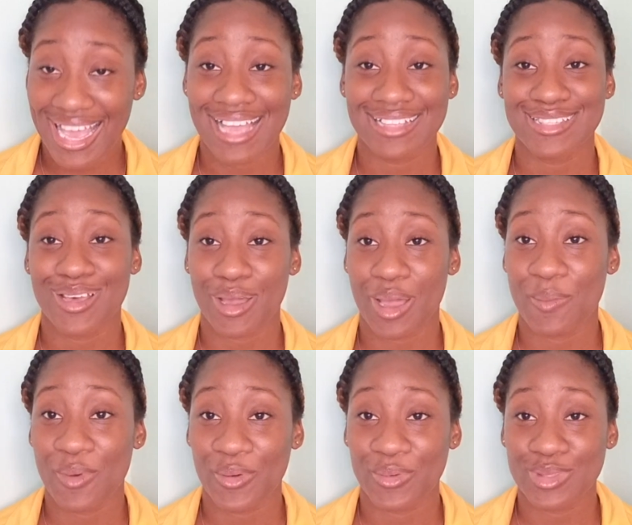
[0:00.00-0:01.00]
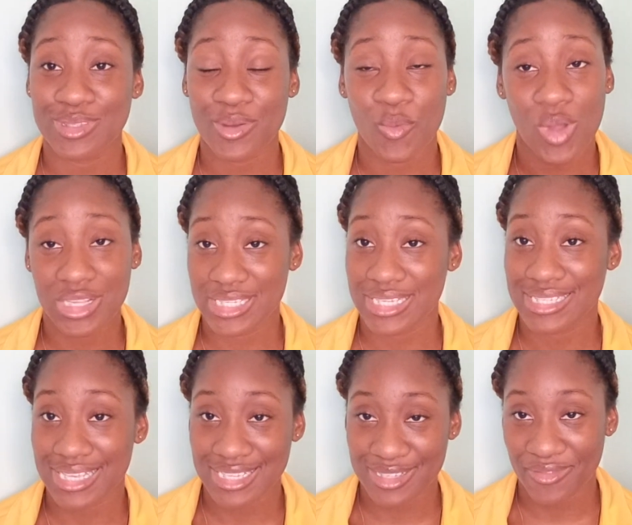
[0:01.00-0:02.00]
and talk about what
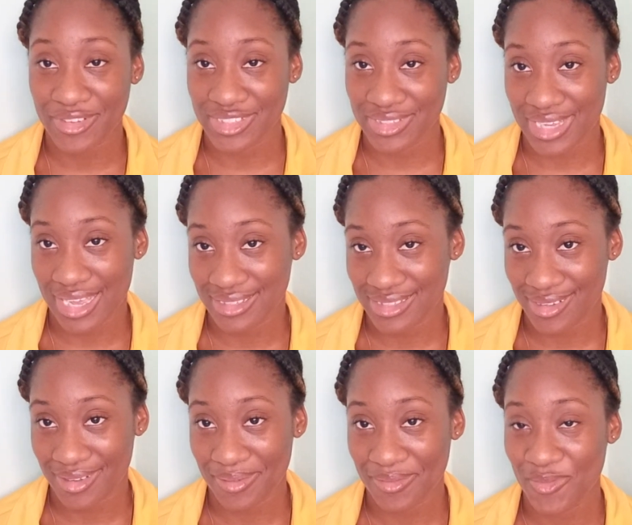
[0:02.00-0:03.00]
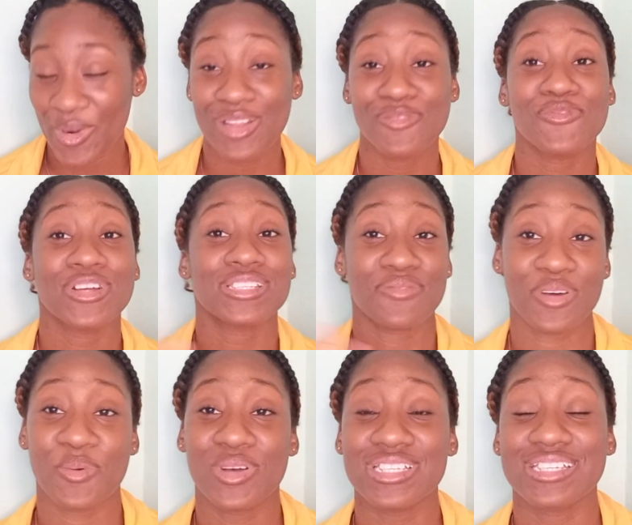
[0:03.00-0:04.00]
is esophageal cancer. Well, first of all,
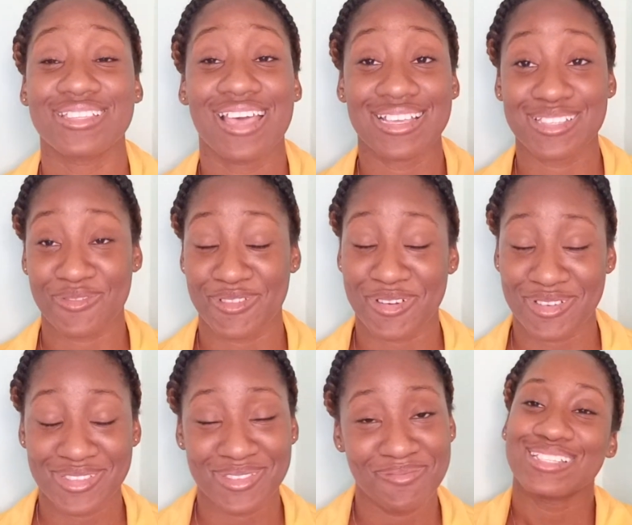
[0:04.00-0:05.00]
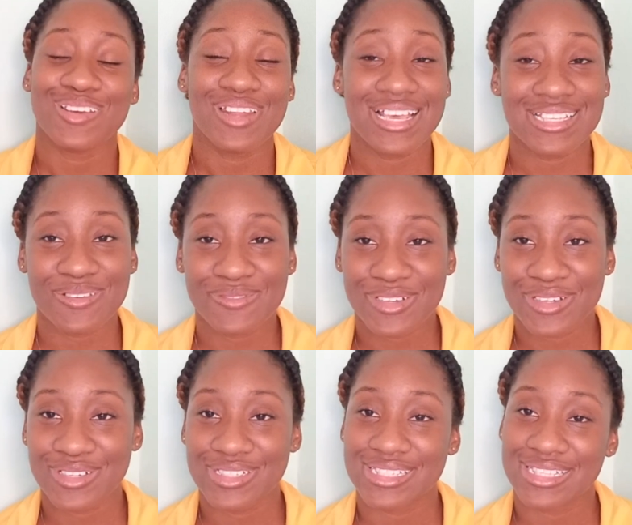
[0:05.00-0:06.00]
what is the esophagus? So the
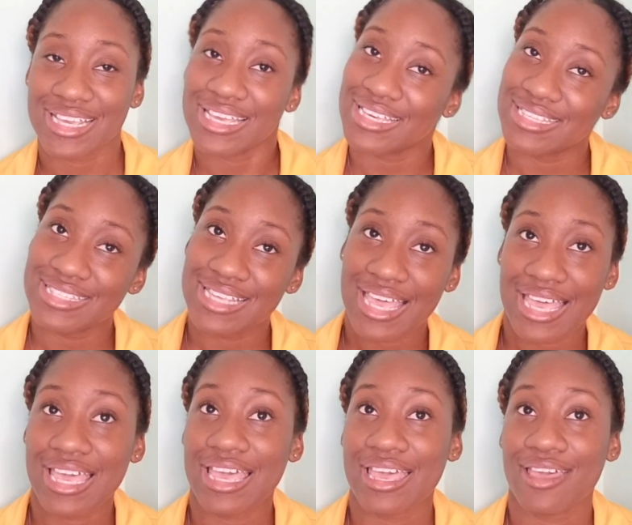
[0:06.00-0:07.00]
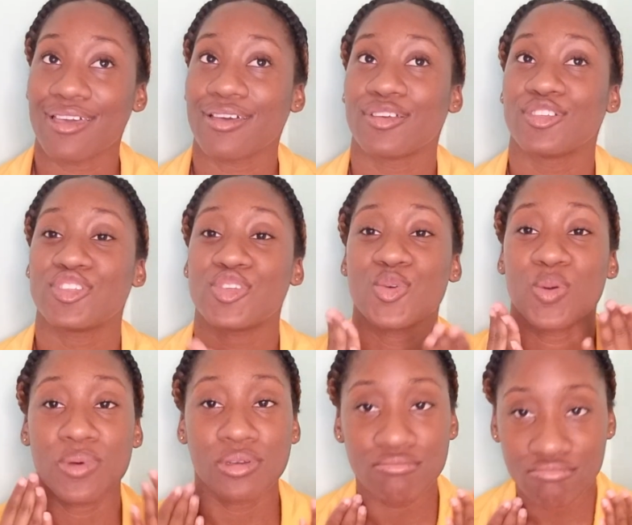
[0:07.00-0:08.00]
esophagus is a
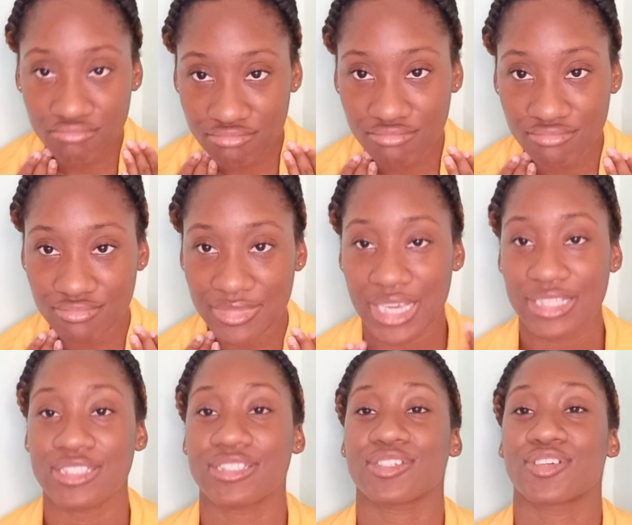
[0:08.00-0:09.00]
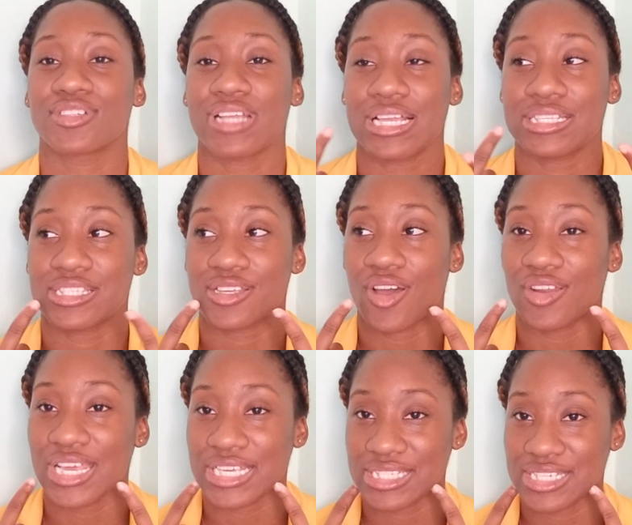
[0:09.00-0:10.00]
tube that's
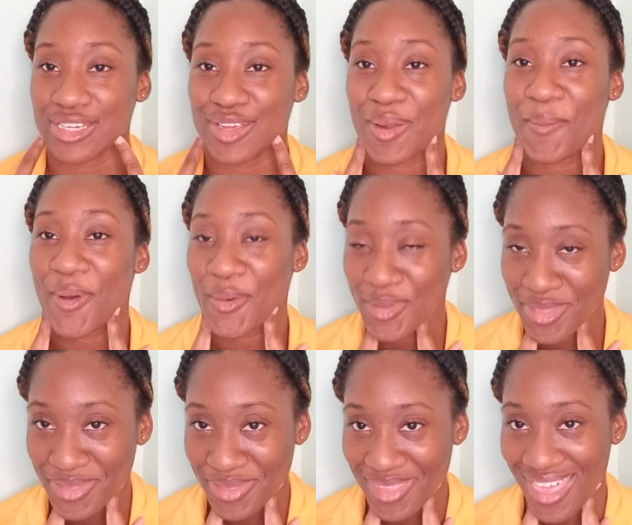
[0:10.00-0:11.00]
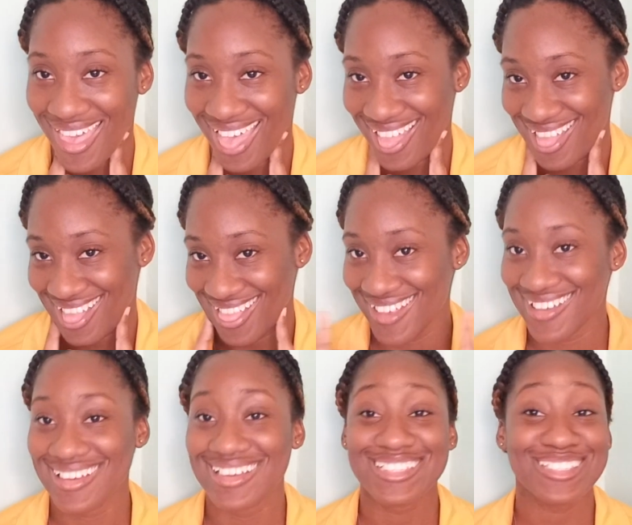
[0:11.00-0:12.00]
connecting your mouth
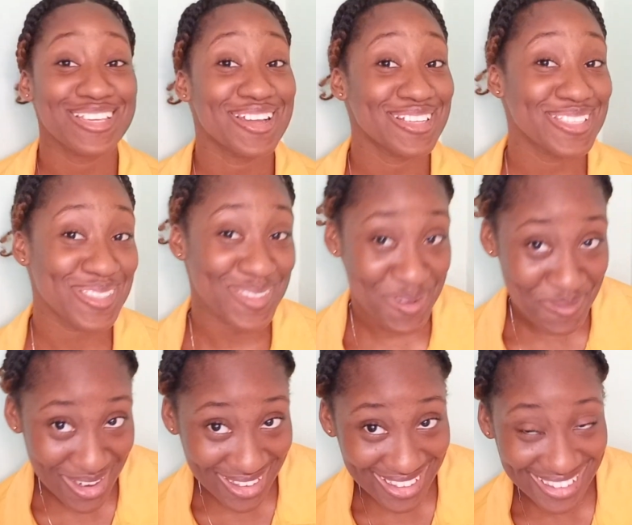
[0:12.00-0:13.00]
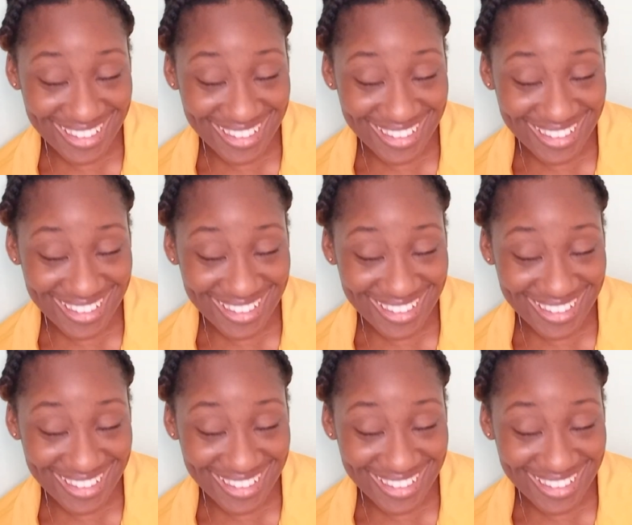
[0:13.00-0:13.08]
to your stomach.